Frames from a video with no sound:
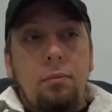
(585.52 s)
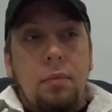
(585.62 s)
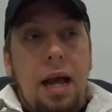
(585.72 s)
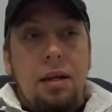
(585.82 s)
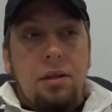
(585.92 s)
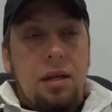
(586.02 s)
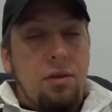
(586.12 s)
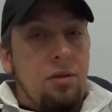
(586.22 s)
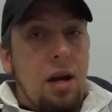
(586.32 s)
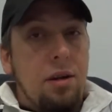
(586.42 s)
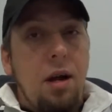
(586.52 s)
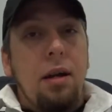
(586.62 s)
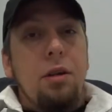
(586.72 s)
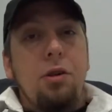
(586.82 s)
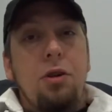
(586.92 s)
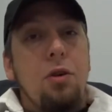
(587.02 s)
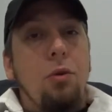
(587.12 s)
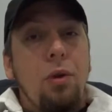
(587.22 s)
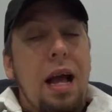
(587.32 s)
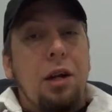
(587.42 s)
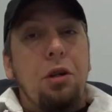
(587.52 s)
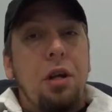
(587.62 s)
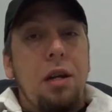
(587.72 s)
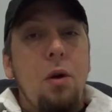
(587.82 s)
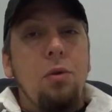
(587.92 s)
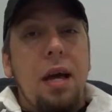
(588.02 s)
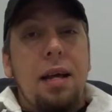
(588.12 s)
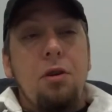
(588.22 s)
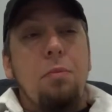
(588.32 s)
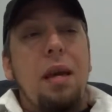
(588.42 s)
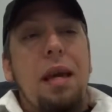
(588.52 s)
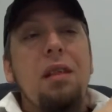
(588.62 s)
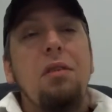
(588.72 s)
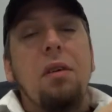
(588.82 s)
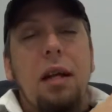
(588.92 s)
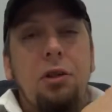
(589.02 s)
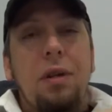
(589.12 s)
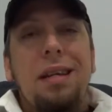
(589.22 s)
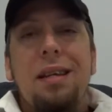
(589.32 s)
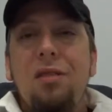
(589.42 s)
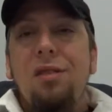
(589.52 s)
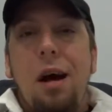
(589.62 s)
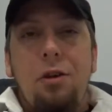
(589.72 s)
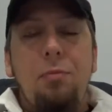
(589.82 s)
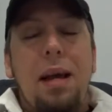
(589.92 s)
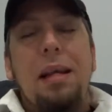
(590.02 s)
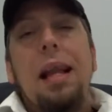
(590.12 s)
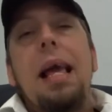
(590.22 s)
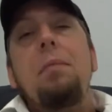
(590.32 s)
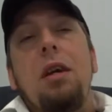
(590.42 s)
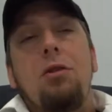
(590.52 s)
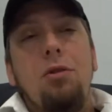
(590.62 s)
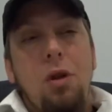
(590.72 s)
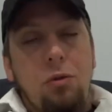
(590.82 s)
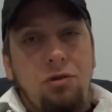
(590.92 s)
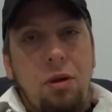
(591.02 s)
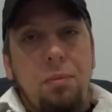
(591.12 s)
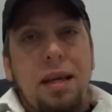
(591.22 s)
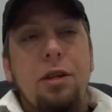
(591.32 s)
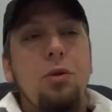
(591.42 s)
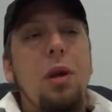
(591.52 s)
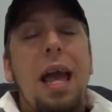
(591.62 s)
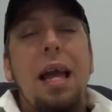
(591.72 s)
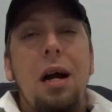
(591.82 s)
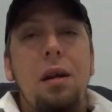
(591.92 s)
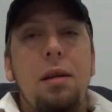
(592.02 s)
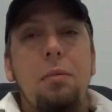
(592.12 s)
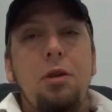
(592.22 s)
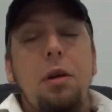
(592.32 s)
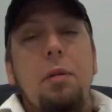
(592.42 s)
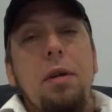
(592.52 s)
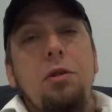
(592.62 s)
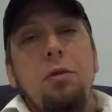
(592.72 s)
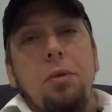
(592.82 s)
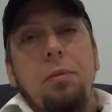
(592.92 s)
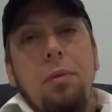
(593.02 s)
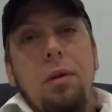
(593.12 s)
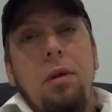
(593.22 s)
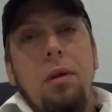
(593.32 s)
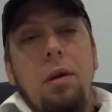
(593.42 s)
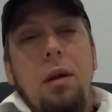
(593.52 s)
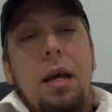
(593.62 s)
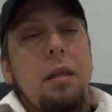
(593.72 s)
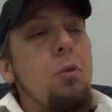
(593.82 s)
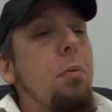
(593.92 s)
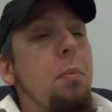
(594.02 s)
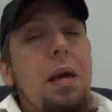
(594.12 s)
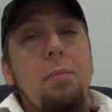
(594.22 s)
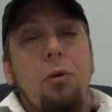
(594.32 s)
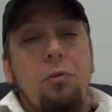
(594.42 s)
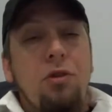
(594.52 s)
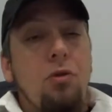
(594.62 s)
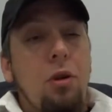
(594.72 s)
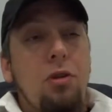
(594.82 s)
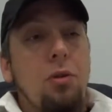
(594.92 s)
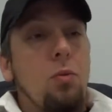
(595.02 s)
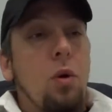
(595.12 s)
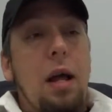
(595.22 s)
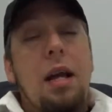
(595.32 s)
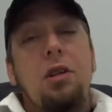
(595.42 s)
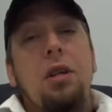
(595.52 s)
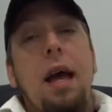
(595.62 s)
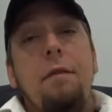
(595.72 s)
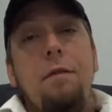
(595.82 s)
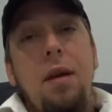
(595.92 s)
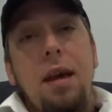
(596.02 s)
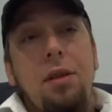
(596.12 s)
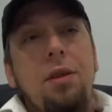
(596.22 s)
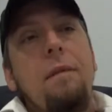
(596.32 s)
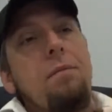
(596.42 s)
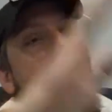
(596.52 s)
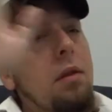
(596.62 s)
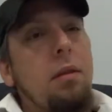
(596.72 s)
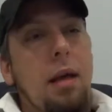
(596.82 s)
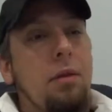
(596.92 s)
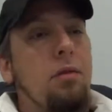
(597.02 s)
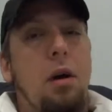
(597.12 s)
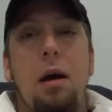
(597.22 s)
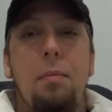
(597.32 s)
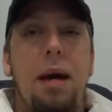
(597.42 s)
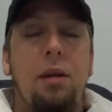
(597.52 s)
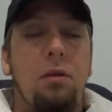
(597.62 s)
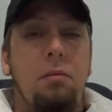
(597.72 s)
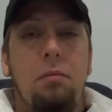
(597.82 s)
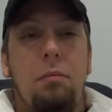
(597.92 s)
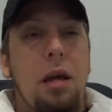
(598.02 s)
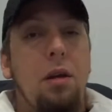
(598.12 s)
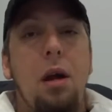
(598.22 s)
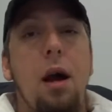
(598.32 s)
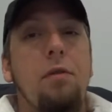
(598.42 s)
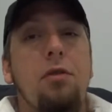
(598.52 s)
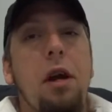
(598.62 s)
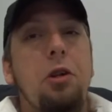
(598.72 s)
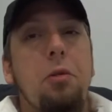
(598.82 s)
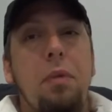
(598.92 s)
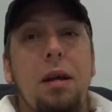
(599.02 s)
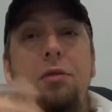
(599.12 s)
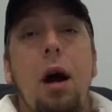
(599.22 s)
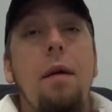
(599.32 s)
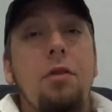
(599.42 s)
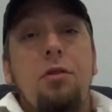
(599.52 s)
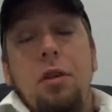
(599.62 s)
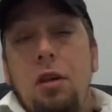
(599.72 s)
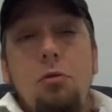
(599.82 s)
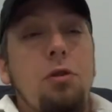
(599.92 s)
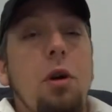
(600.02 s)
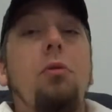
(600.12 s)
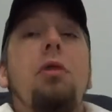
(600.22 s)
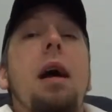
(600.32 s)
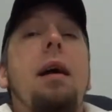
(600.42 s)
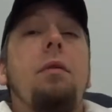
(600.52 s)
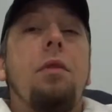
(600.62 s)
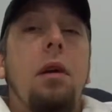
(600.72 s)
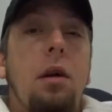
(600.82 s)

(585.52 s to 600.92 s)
that is not knowledge. You don't actually know that. You're being intellectually dishonest by claiming to know something that you cannot demonstrate to be true. And the moment people resort to, well, I just have faith, that's an automatic end the conversation, because obviously you don't have